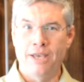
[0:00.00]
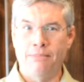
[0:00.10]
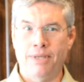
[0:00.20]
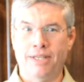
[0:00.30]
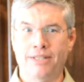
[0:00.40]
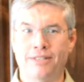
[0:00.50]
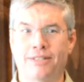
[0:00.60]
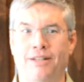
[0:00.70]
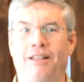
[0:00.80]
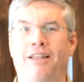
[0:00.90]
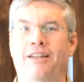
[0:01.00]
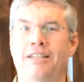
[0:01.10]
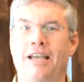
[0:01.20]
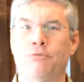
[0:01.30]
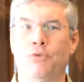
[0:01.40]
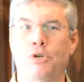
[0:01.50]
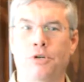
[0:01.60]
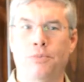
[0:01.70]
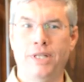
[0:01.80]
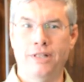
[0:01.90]
because a lot of times we'll
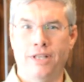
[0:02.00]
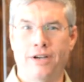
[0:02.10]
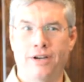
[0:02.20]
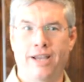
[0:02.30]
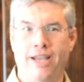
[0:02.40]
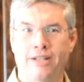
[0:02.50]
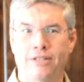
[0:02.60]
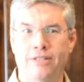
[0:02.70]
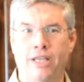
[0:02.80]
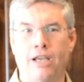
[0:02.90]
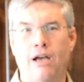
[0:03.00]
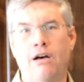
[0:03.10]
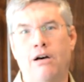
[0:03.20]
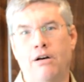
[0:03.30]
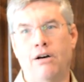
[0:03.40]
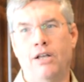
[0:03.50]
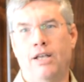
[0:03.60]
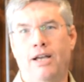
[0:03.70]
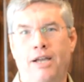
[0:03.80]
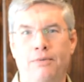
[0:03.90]
go in there and you'll say, oh,
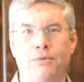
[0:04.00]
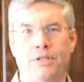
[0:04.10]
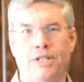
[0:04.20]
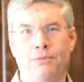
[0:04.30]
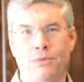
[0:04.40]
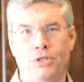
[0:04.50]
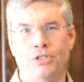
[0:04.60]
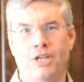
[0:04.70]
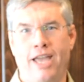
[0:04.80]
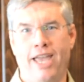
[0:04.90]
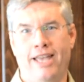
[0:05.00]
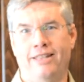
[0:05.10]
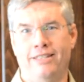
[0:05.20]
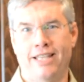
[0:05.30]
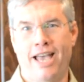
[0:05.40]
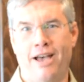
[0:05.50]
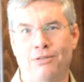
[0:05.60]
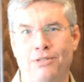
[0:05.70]
I really wish I had this house.